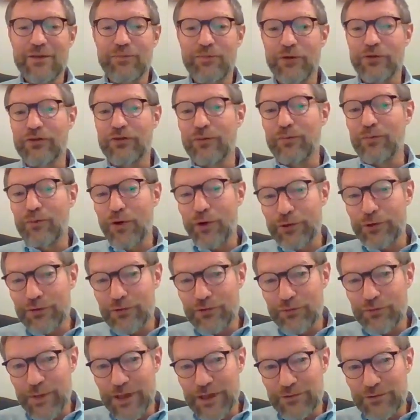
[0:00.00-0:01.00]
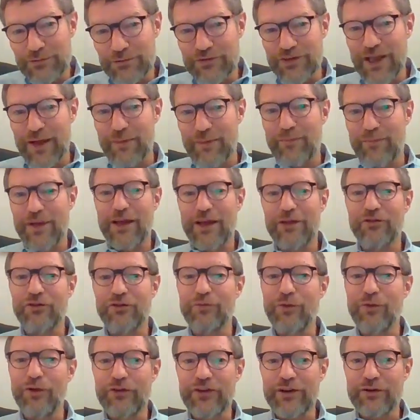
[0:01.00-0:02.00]
But the more you speak to them, and
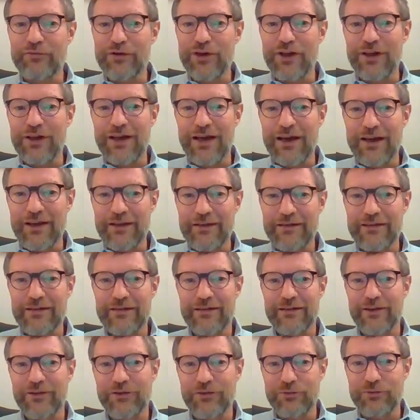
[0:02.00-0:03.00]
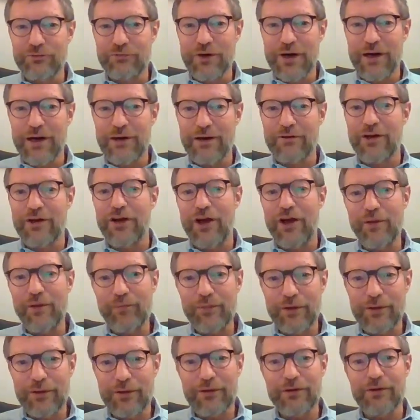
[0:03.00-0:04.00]
the more they realize that you are
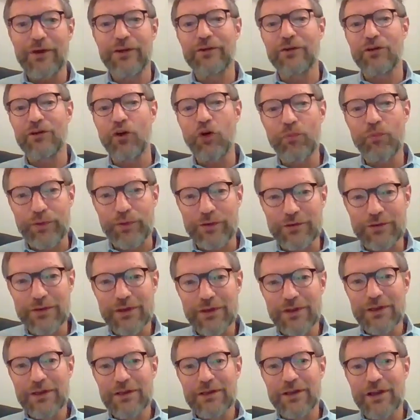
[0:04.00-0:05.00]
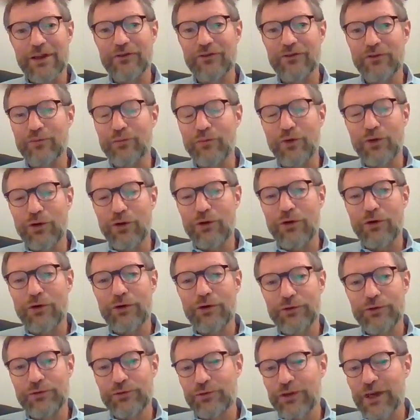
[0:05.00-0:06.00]
humble and open, and the
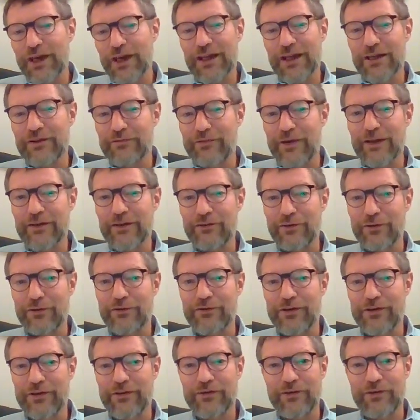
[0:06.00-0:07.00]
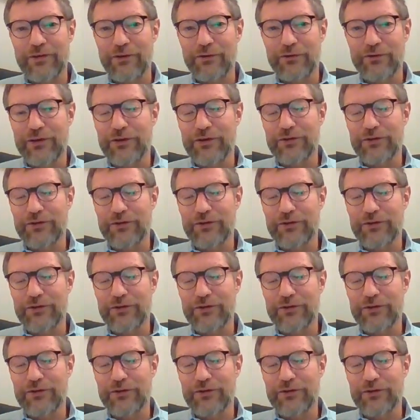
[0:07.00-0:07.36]
more you can advance on this way.